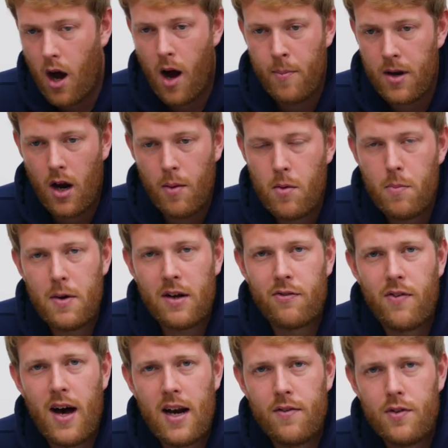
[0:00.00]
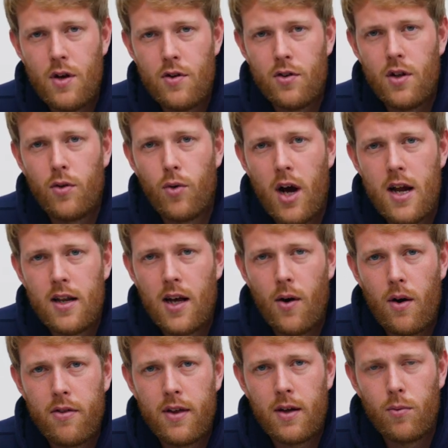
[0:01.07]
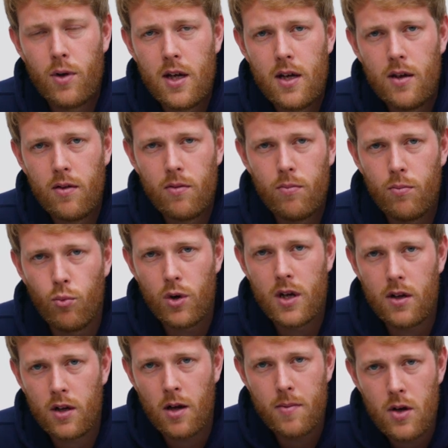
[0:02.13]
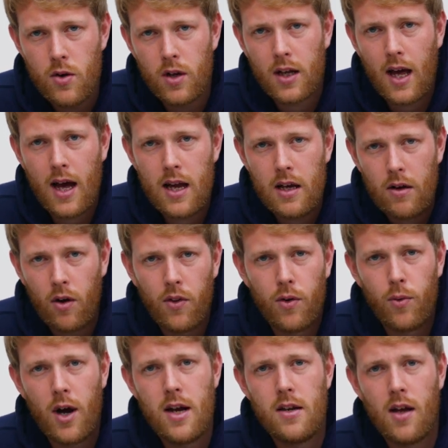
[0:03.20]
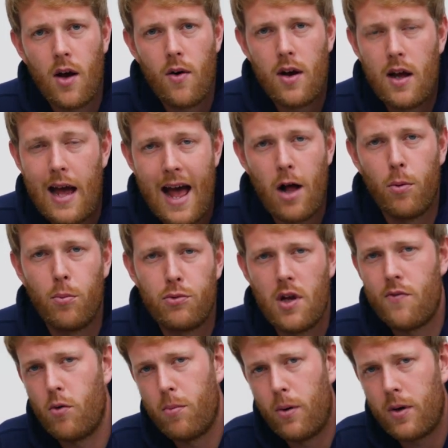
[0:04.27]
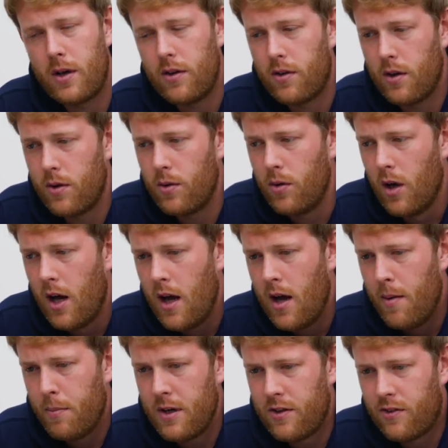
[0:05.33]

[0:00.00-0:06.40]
I mean, I'm a big fan of using the radio. I think we communicate on the radio and it helps everybody to be